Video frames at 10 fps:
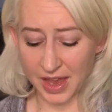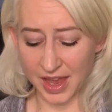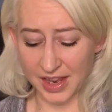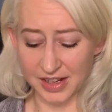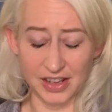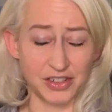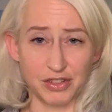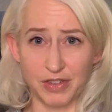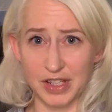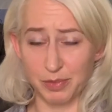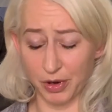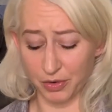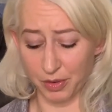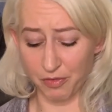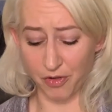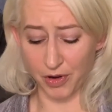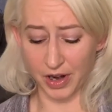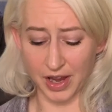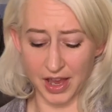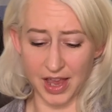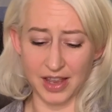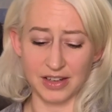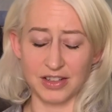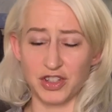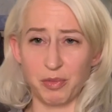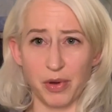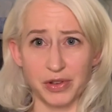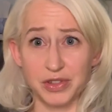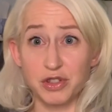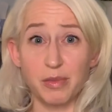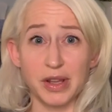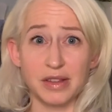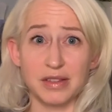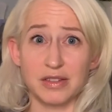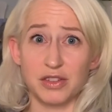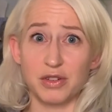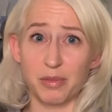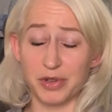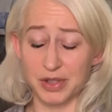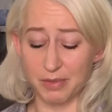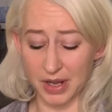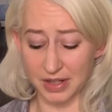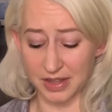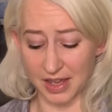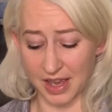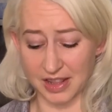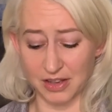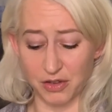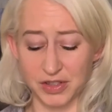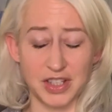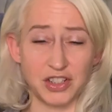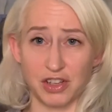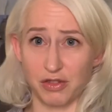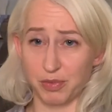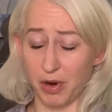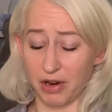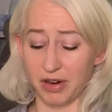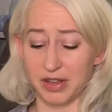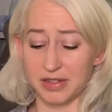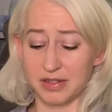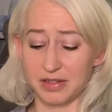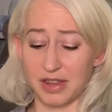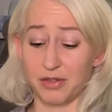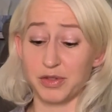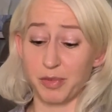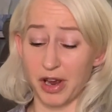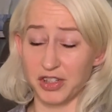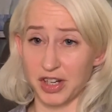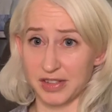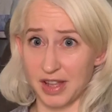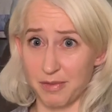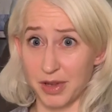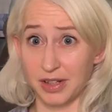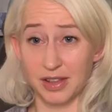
and there's a Facebook group for it and she pulls two month two numbers a month and you stitch on those progress those projects that month